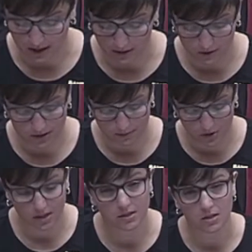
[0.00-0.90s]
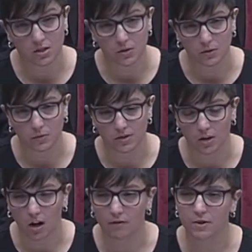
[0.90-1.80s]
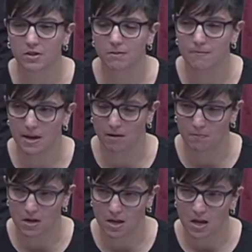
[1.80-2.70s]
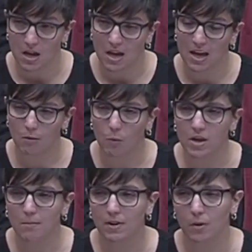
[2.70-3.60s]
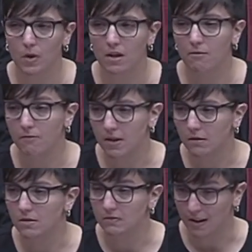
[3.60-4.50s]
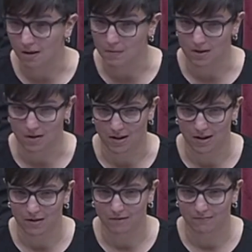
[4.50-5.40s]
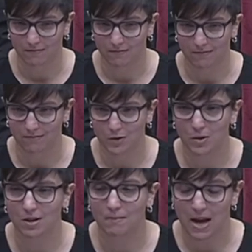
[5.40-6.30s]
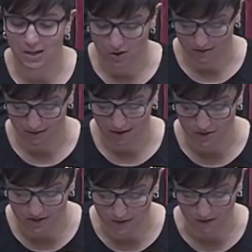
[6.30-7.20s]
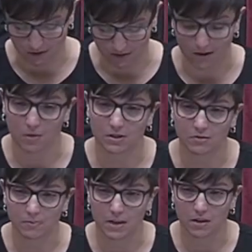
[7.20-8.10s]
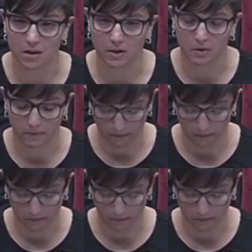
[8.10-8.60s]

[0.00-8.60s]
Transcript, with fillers: I was subjected to was an offer to mail me a week by week fetal development guide. You can imagine how difficult that was for me to hear.